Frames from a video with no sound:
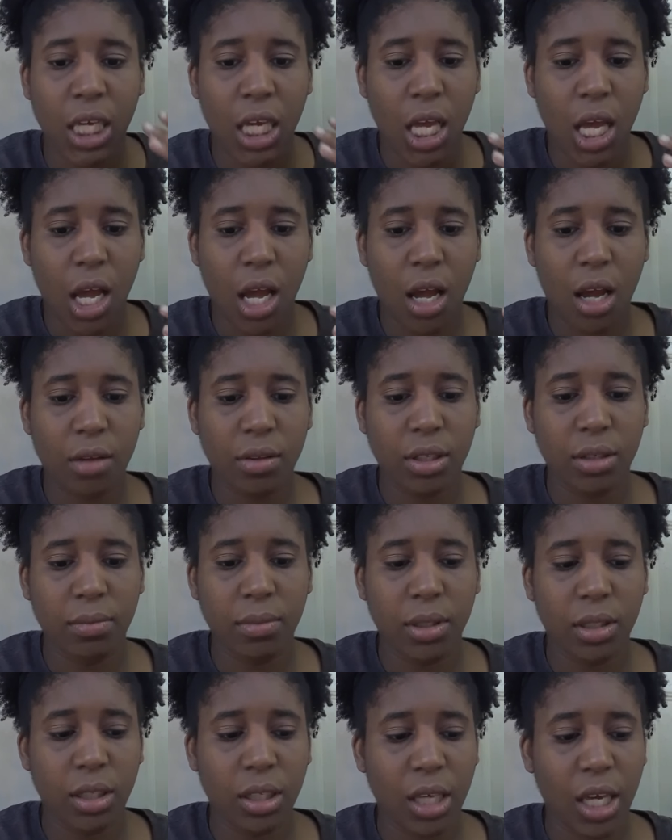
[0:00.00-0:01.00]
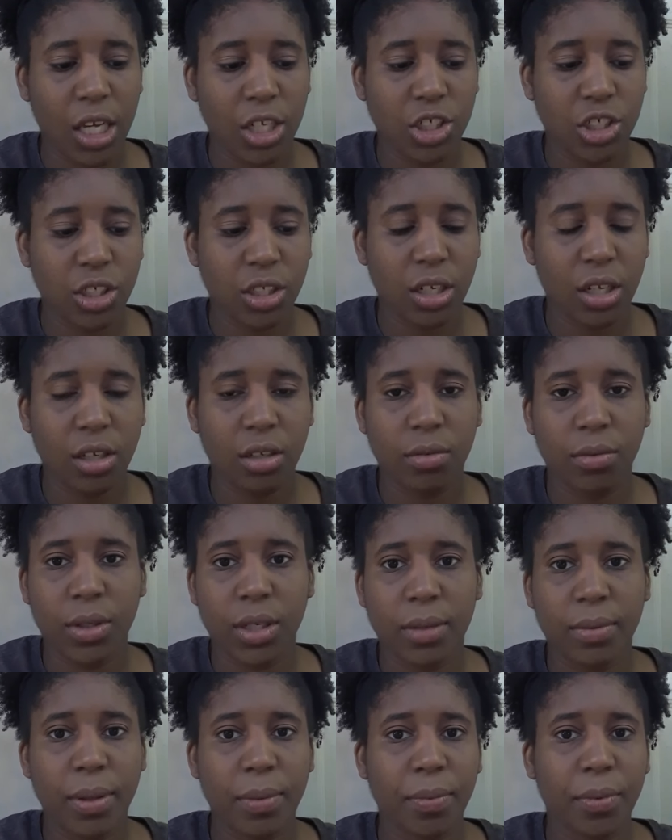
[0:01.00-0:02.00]
humiliation,
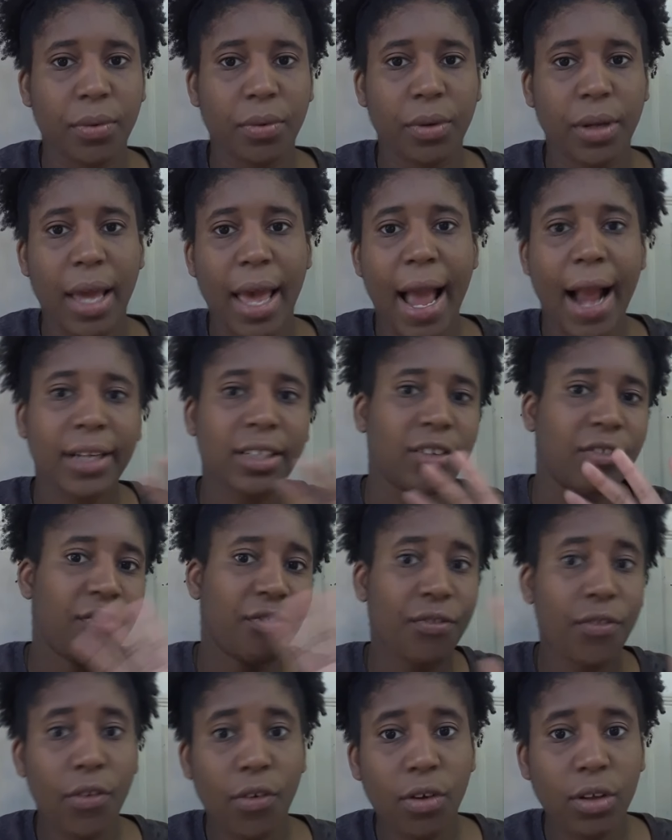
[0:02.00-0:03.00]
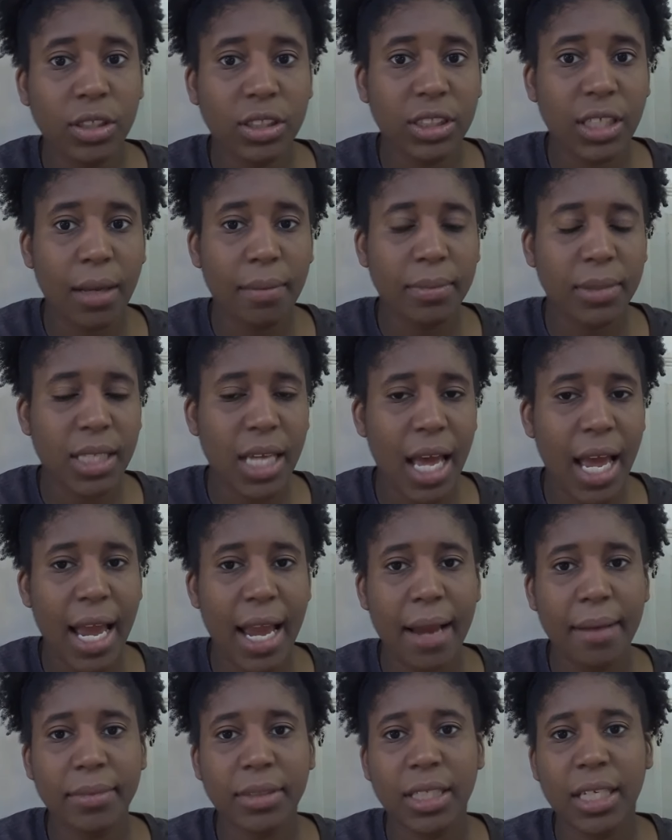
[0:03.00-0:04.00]
people act a fool
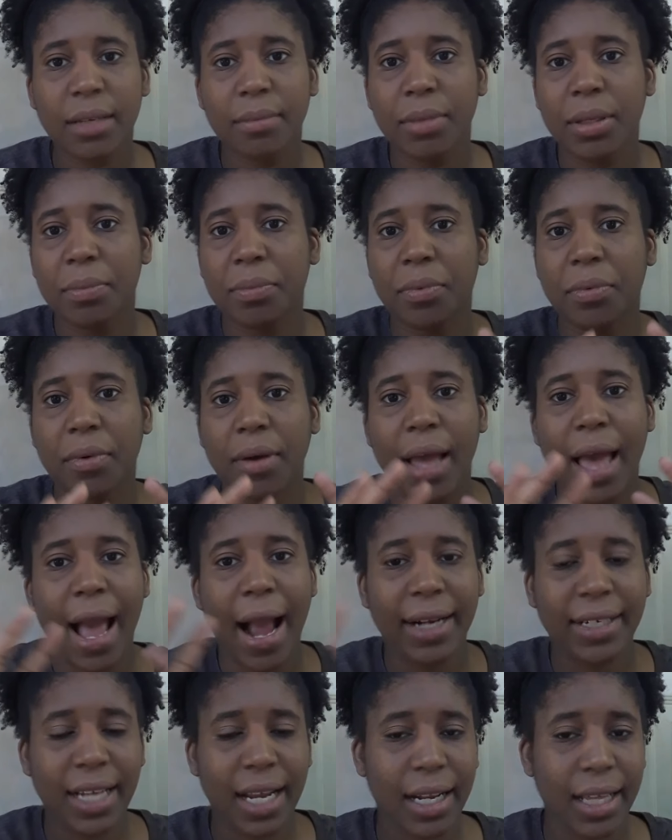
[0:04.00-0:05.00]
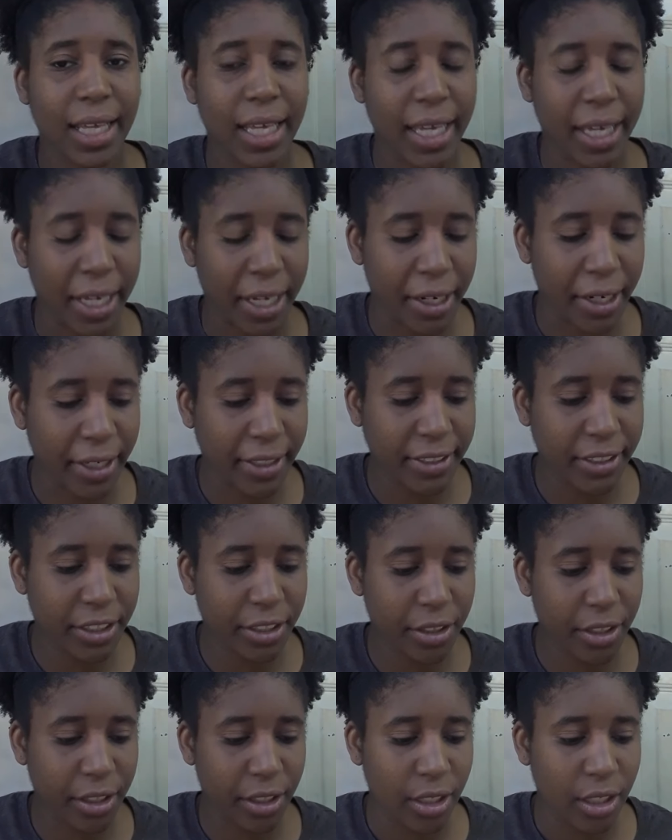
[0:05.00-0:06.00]
sometimes, and people act out of
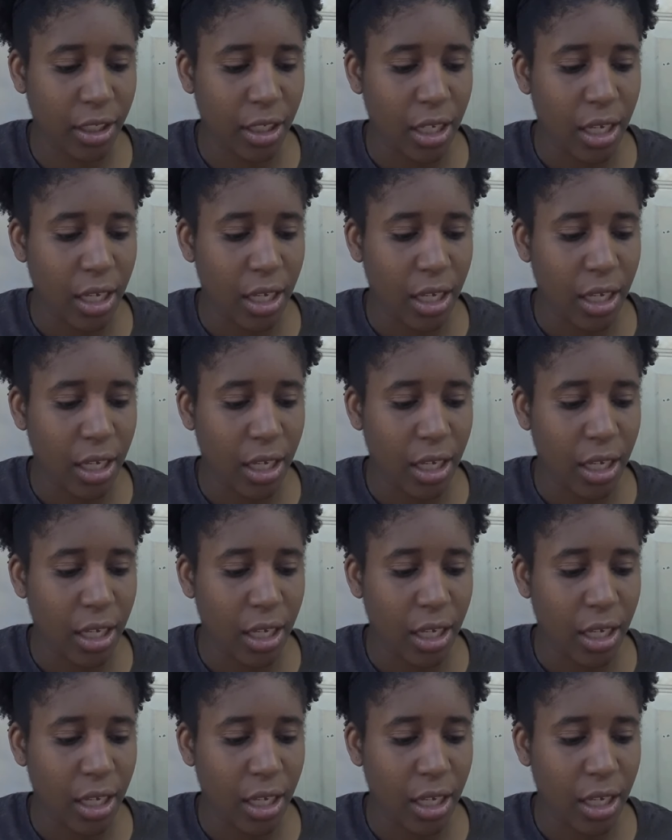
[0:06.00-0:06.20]
character,